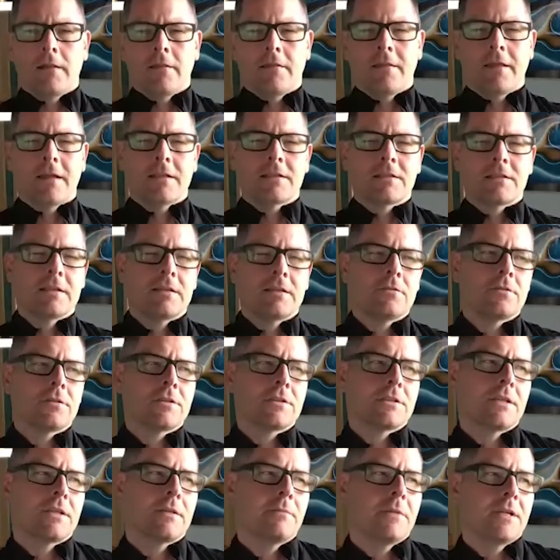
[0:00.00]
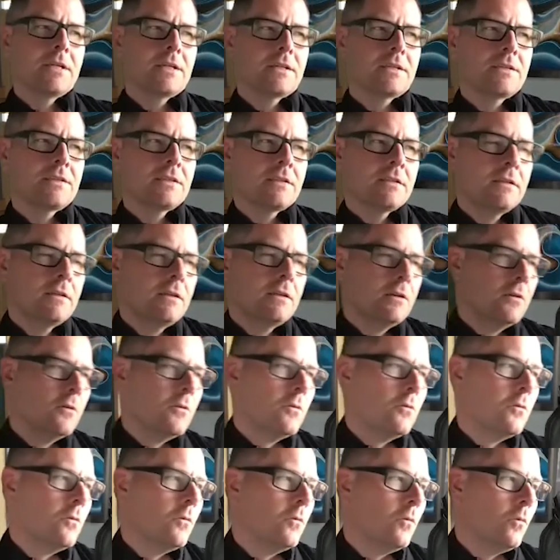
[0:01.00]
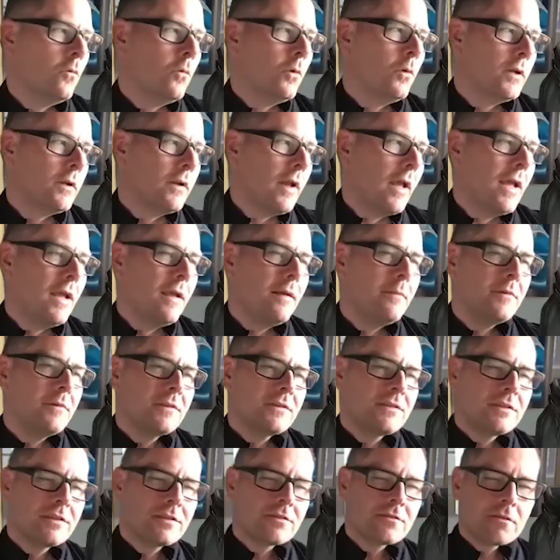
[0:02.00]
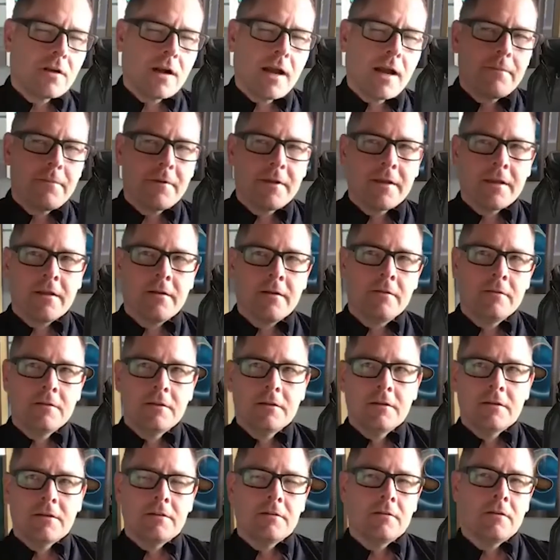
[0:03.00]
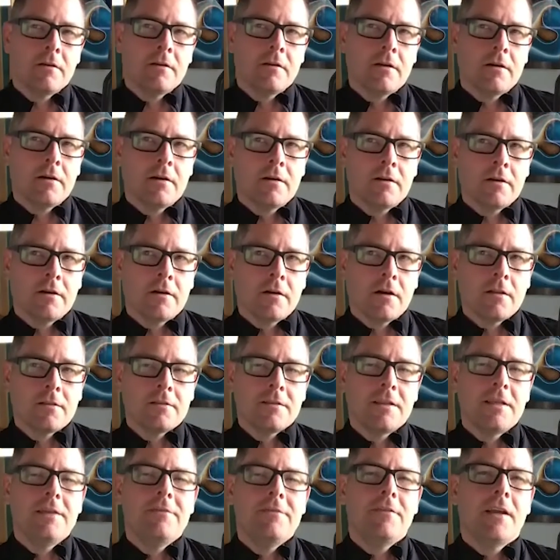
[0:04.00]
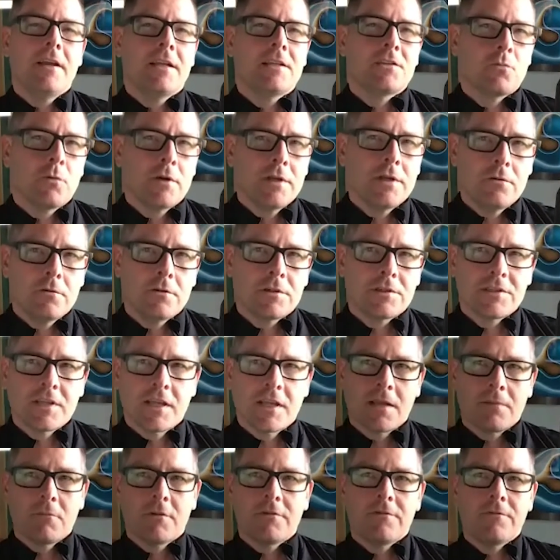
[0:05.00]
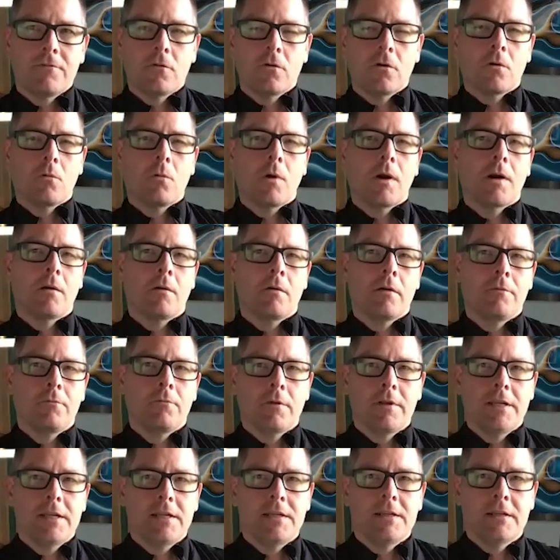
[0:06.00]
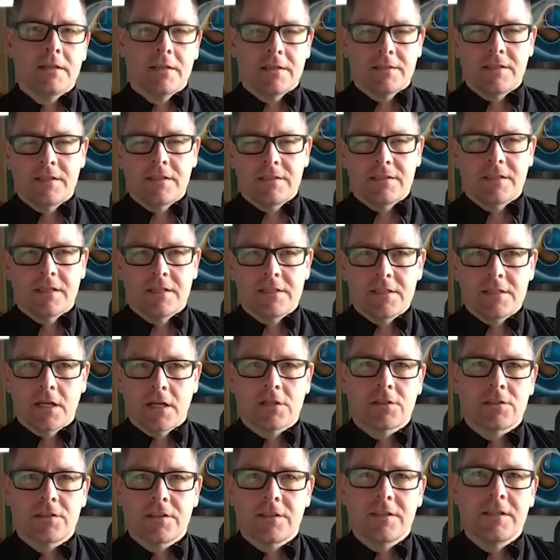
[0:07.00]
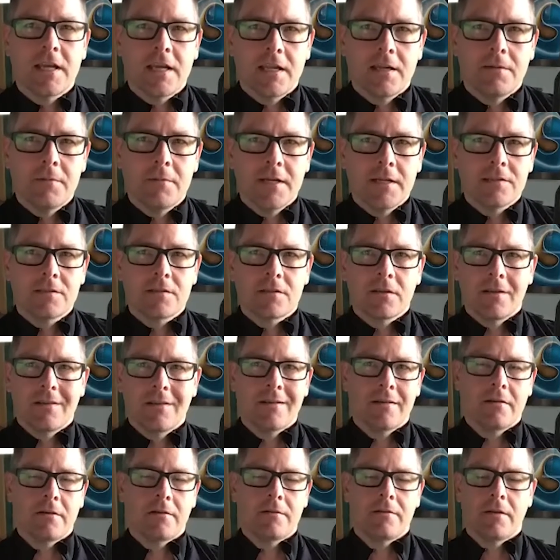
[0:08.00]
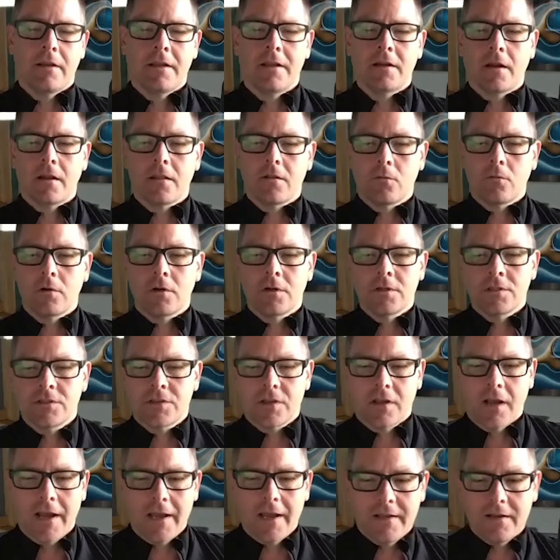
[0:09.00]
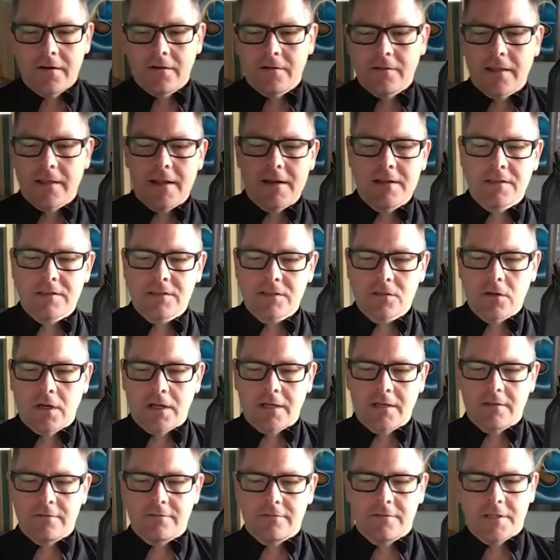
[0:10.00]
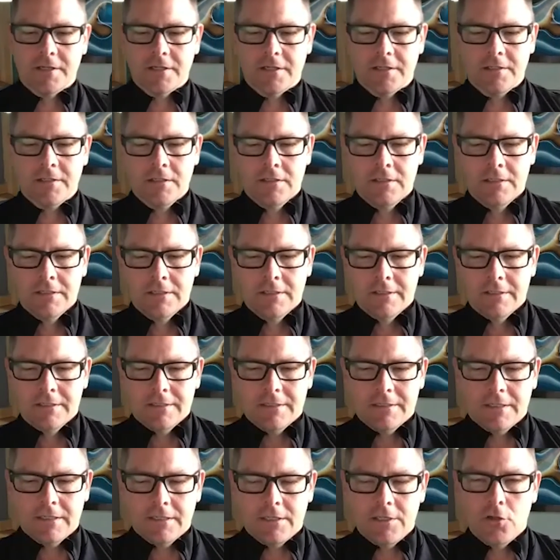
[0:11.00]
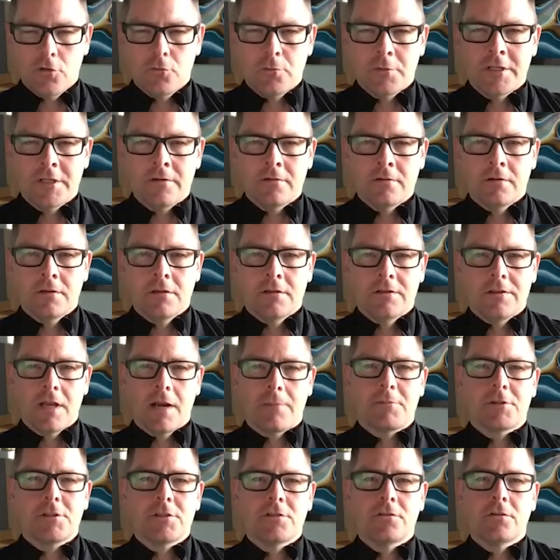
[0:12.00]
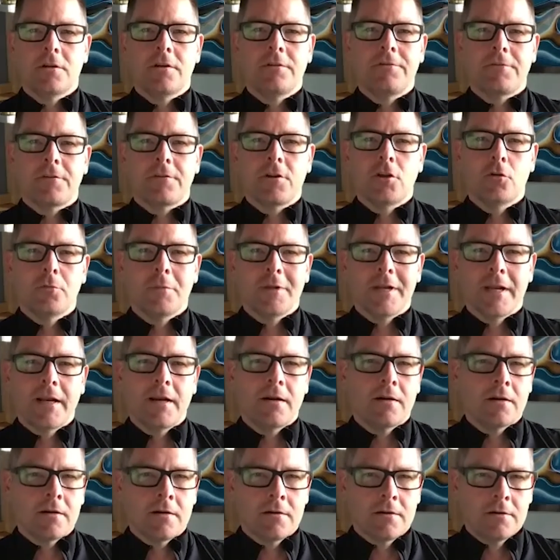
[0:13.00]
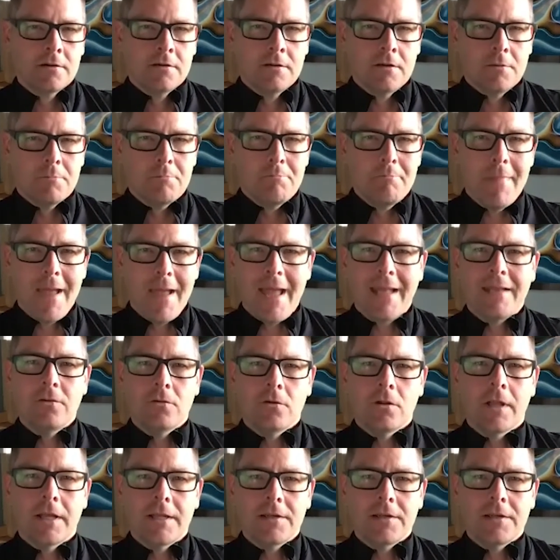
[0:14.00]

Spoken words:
that's interesting because what Abe is describing alleviates what you were saying before, where if we need to, as he said, touch the database. In other words, I hear that as kind of the opportunity for human error. Manual